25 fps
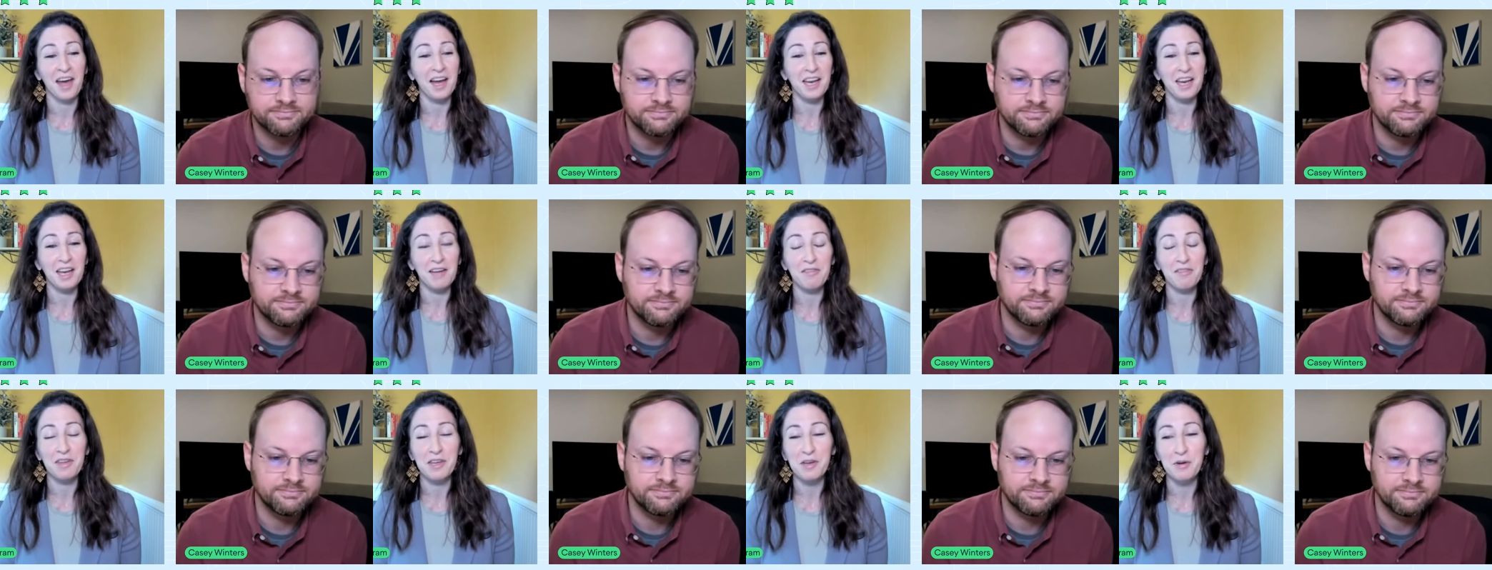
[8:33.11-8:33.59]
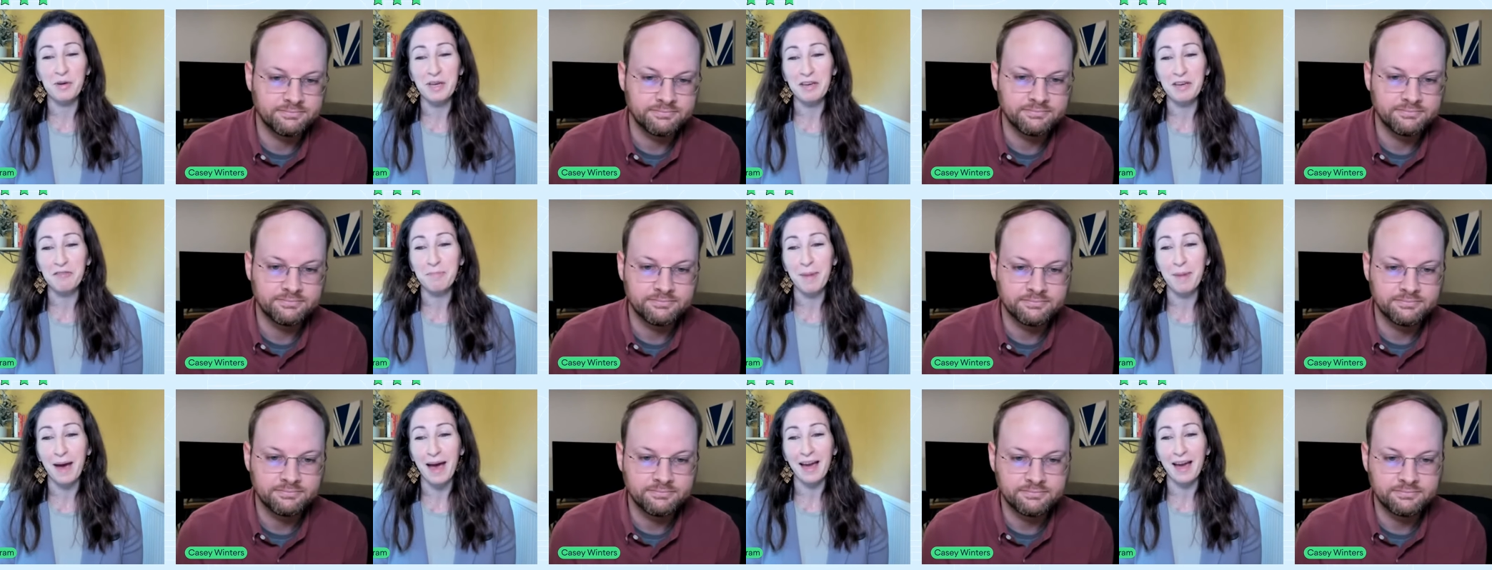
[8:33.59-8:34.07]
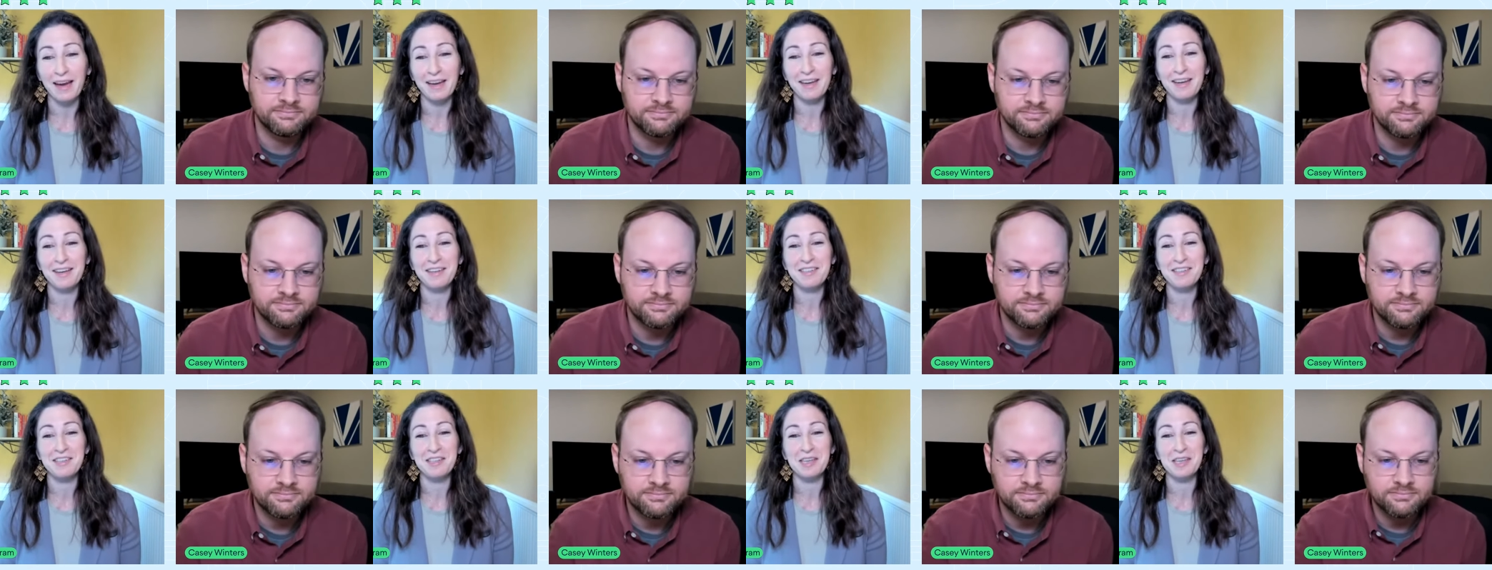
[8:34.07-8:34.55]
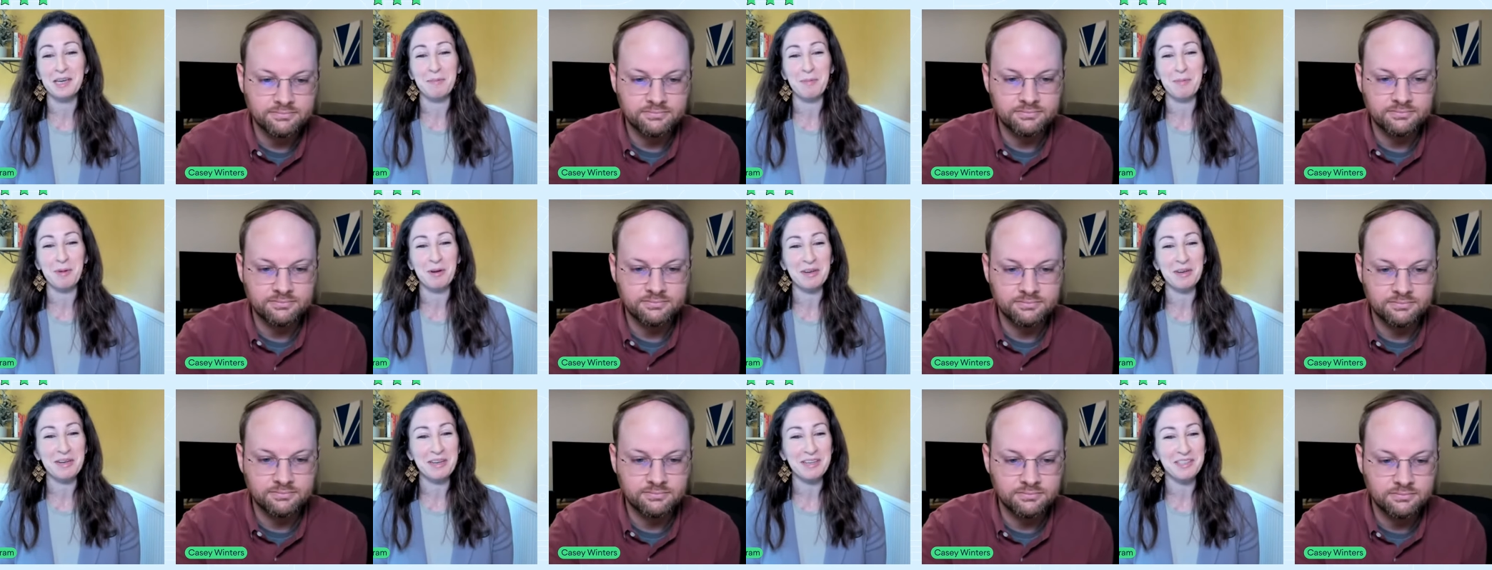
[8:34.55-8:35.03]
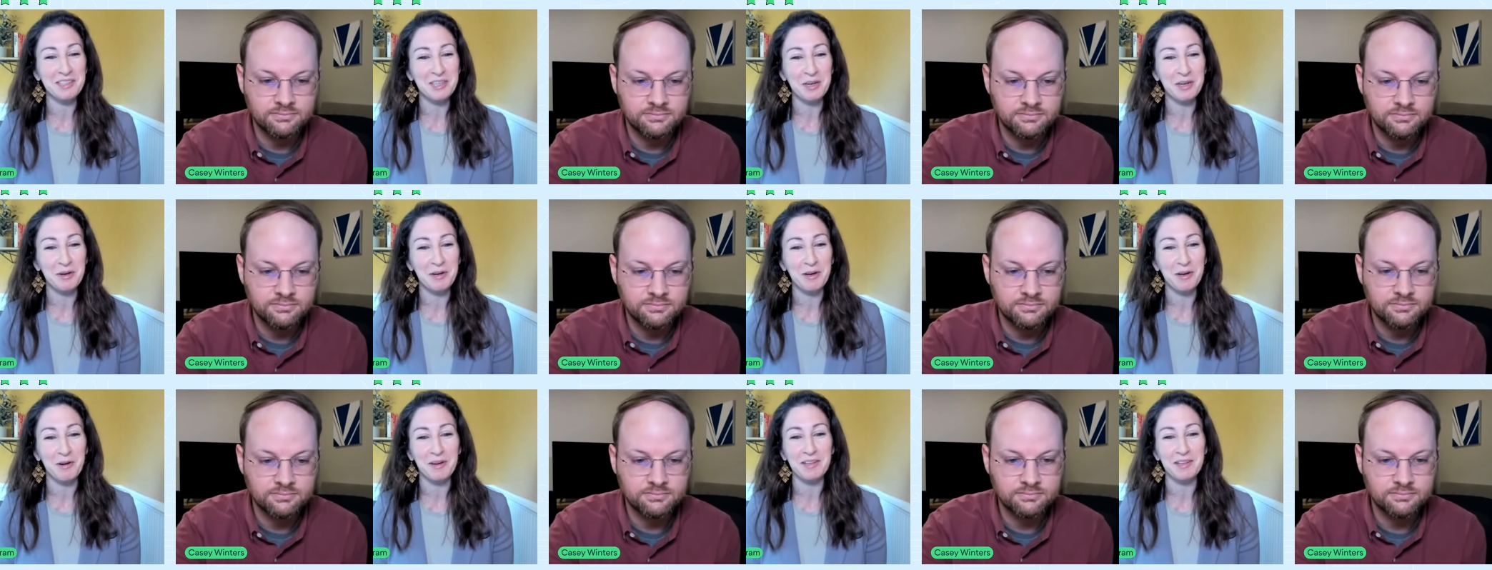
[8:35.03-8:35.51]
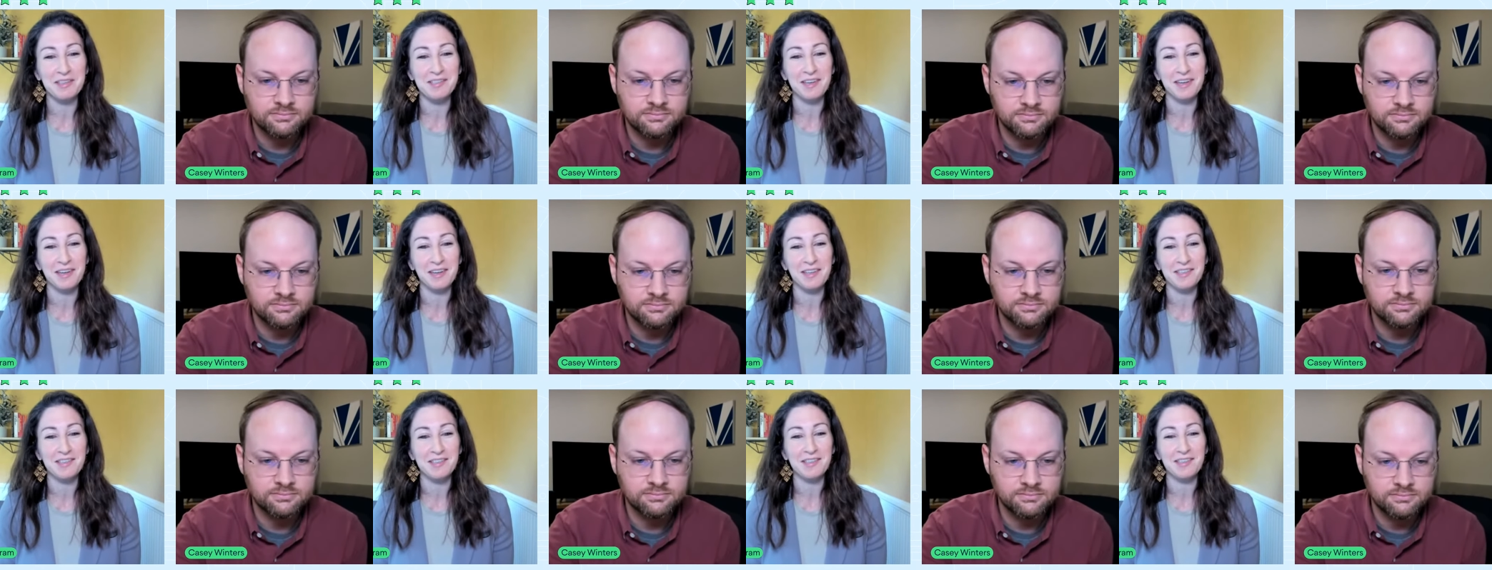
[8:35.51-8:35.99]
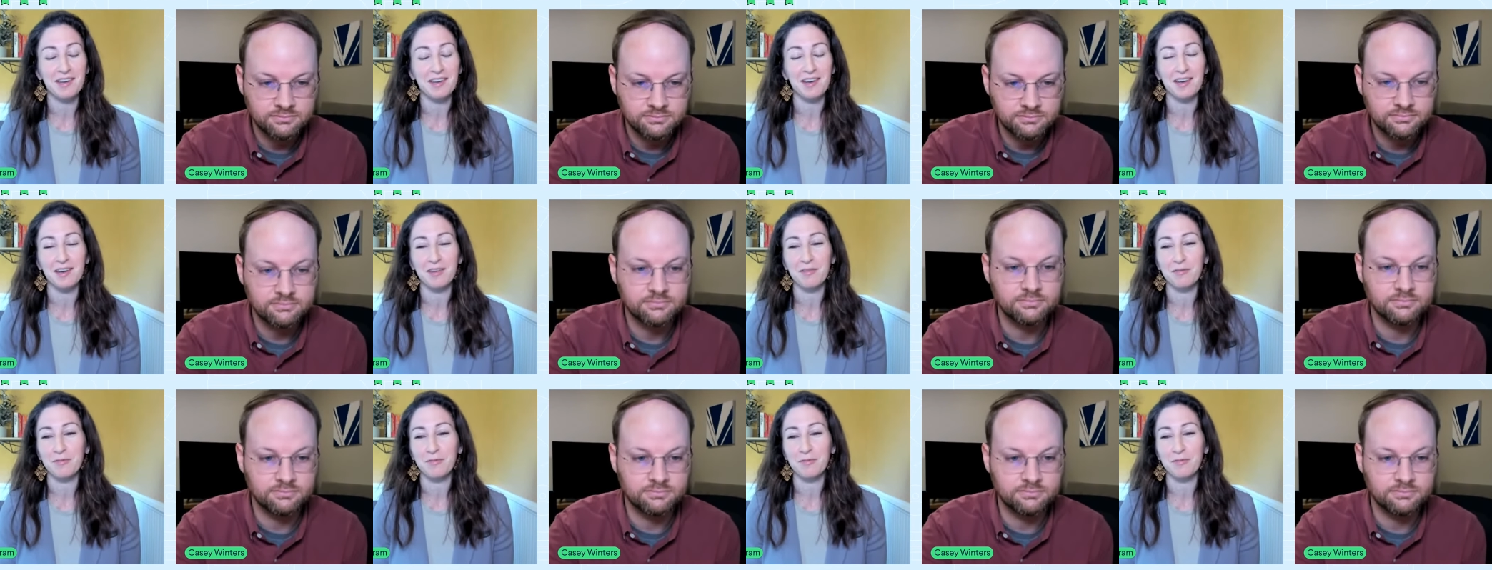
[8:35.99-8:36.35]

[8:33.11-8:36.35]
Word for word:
Speaker 1: Yeah, I love that you give back to the community, sharing your insights